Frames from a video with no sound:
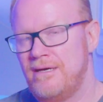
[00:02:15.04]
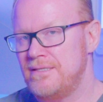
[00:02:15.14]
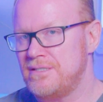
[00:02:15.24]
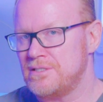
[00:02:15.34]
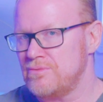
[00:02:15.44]

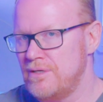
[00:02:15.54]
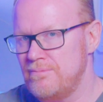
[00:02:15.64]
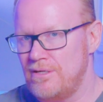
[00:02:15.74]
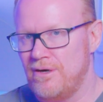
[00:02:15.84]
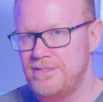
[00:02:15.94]
it's
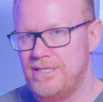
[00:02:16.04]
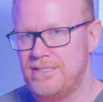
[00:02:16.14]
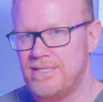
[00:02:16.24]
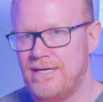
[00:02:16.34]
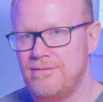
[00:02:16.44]
extremely high
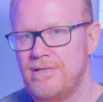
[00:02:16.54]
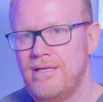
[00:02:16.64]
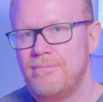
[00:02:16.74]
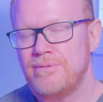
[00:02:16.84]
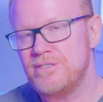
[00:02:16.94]
detail,
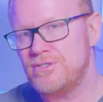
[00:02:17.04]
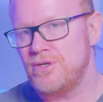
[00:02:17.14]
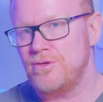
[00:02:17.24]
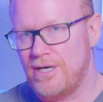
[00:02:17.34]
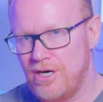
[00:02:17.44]
but to
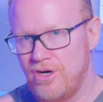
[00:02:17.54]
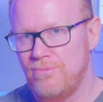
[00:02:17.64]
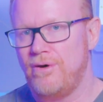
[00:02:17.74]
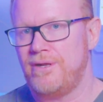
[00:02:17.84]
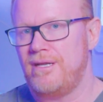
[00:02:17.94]
do the whole
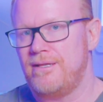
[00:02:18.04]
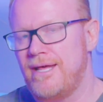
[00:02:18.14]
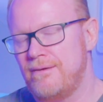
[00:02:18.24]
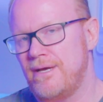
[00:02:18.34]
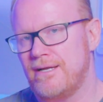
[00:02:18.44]
body in
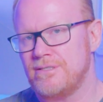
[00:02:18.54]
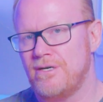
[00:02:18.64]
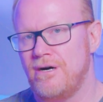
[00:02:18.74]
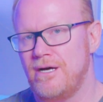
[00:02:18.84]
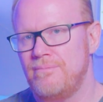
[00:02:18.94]
that amount of
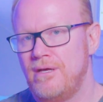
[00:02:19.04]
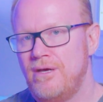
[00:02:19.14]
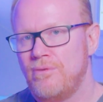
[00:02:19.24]
time,